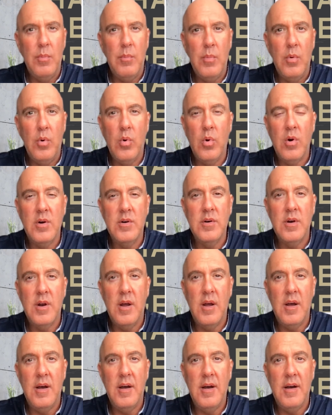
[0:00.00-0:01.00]
more
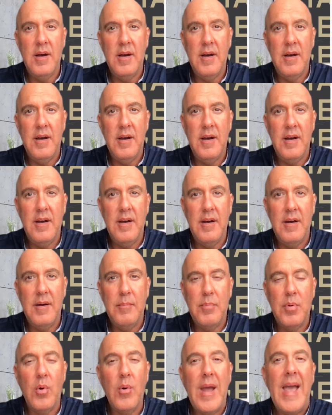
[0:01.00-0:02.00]

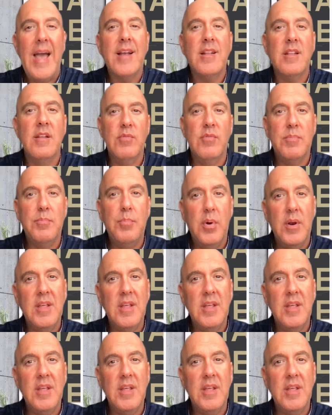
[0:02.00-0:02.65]
proactive with